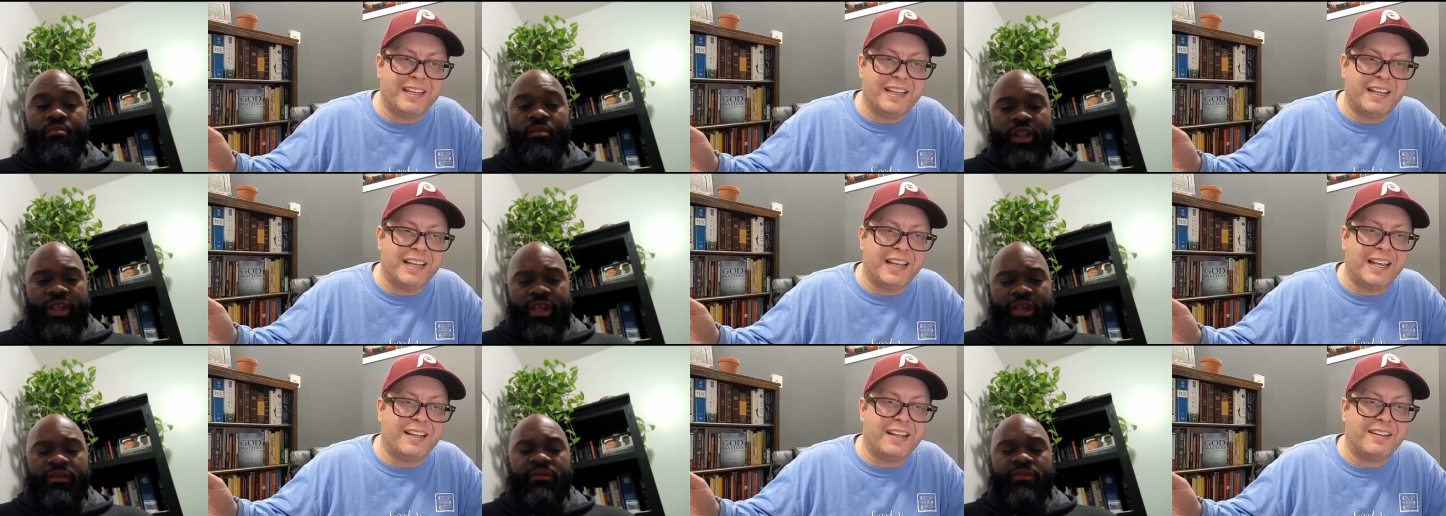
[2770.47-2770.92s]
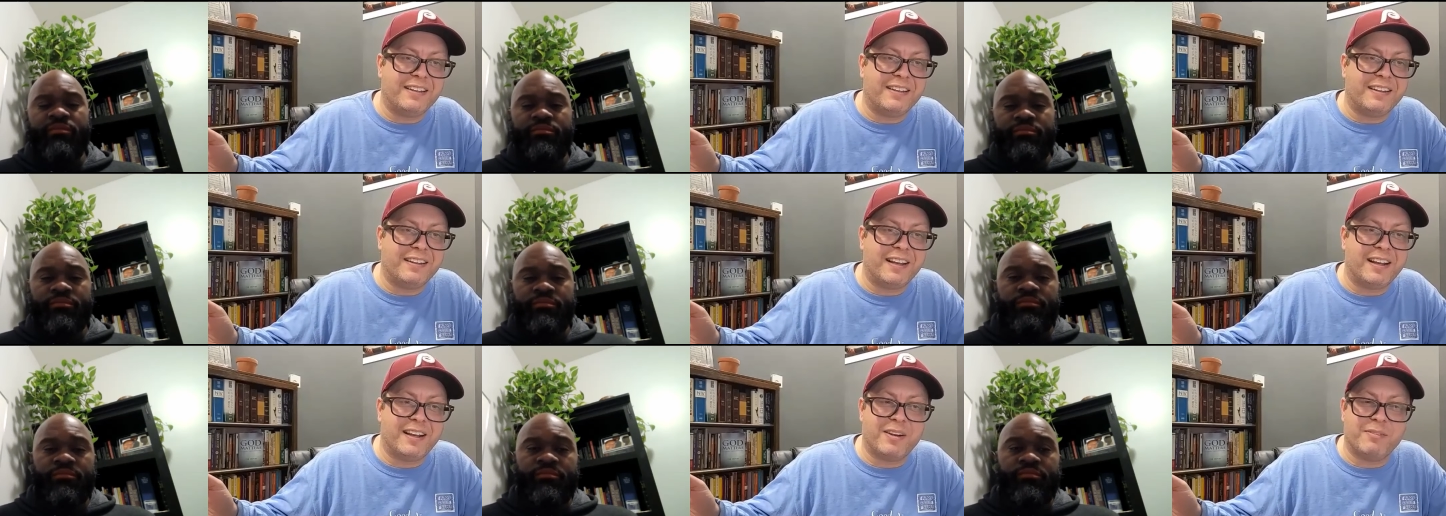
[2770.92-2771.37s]
Speaker 1: And
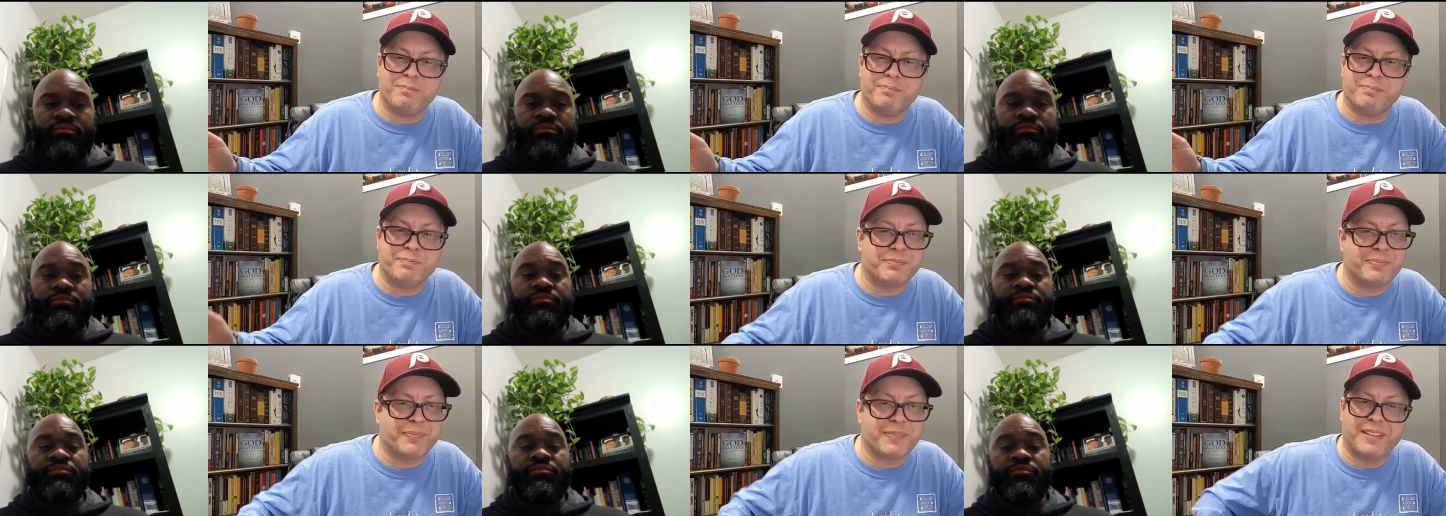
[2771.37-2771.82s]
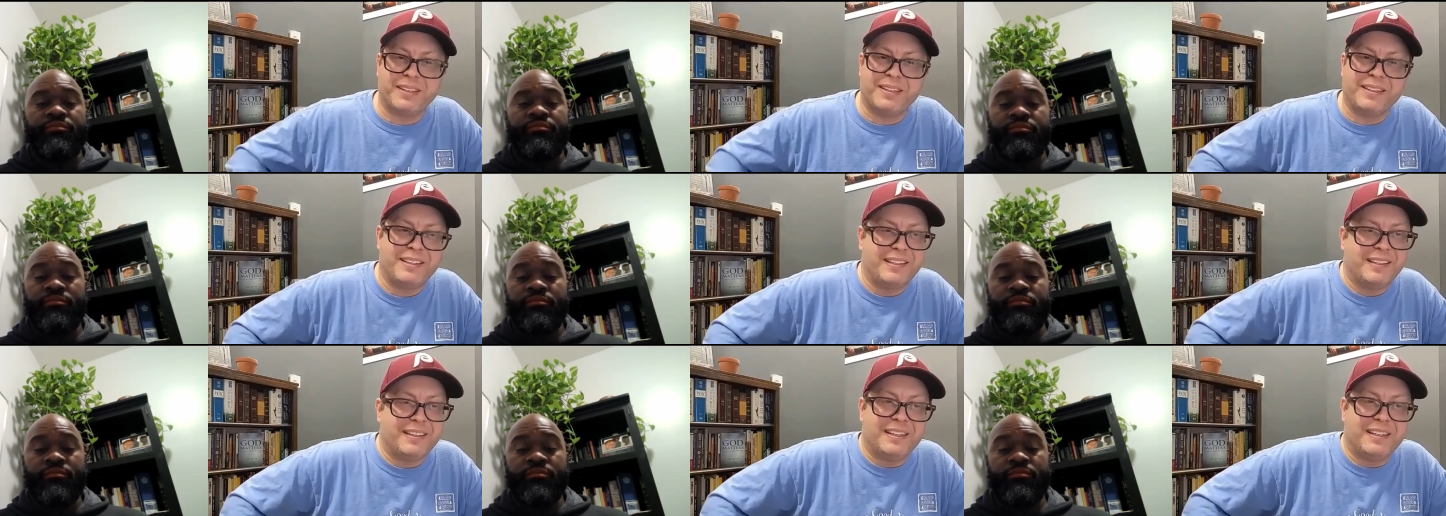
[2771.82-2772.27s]

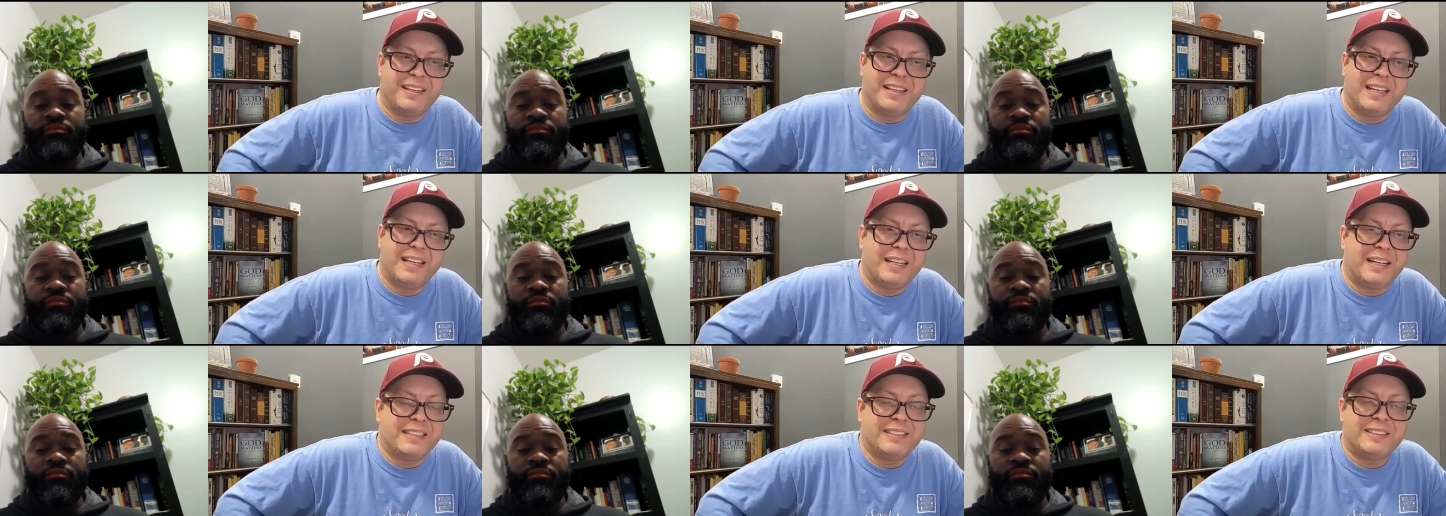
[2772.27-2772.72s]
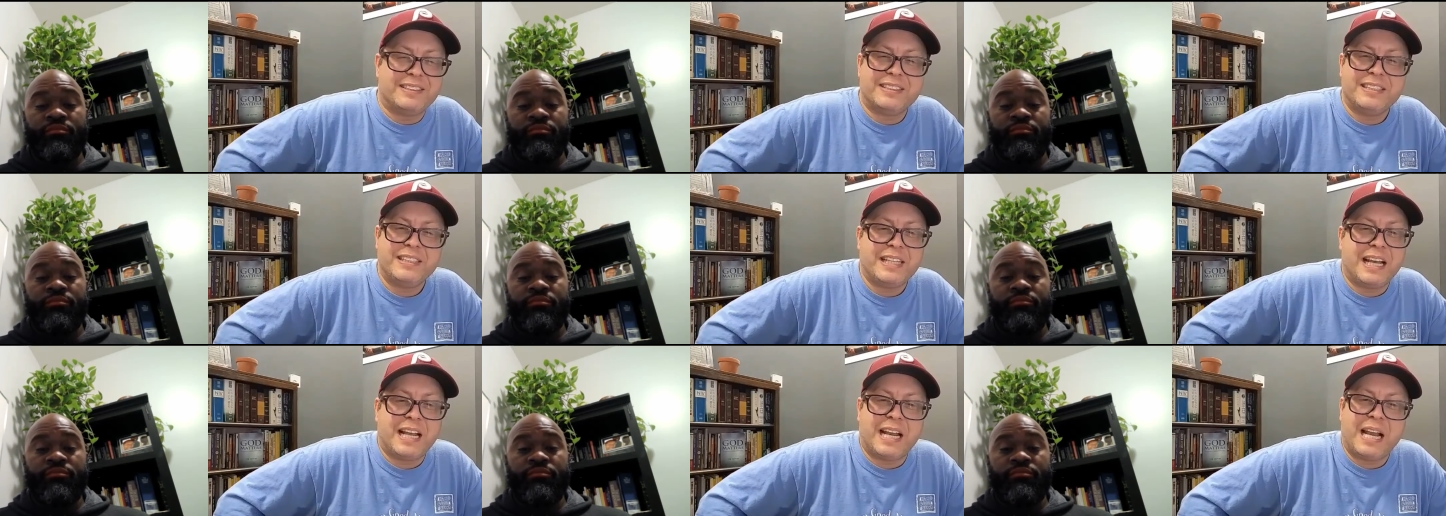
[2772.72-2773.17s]
I
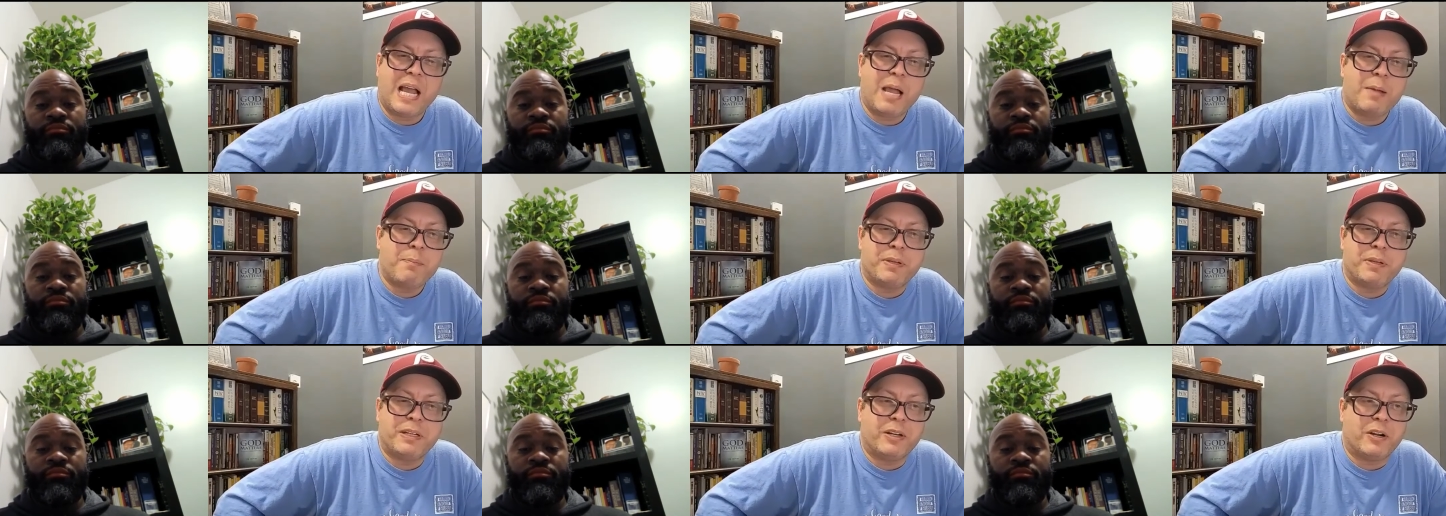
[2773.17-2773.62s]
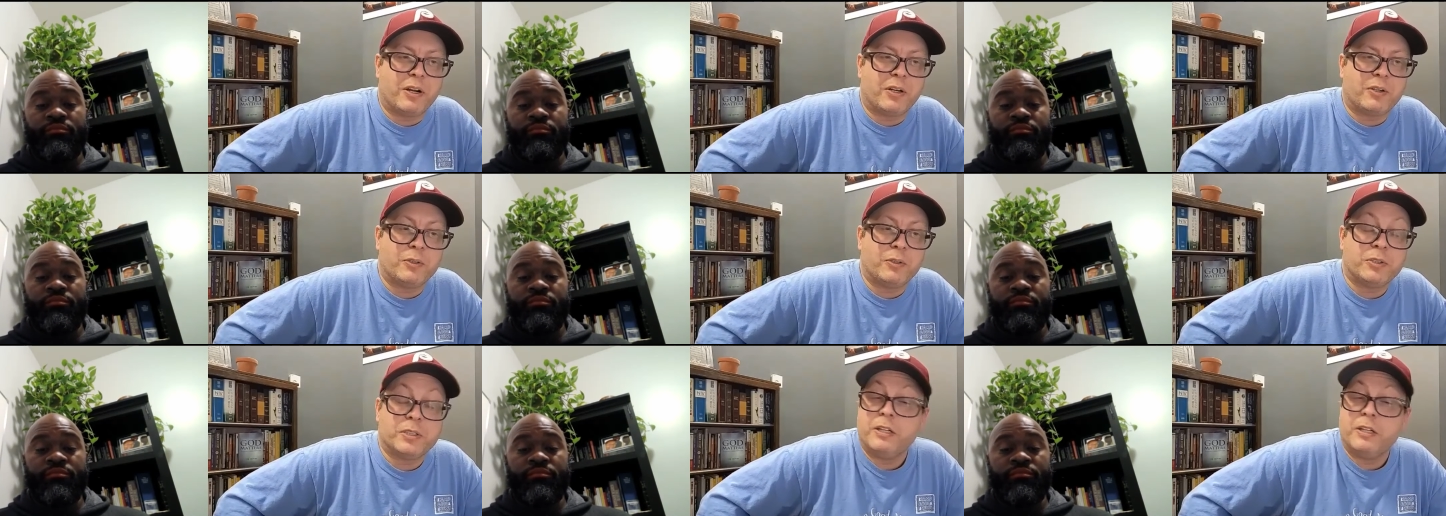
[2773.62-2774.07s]
see that happen in our culture.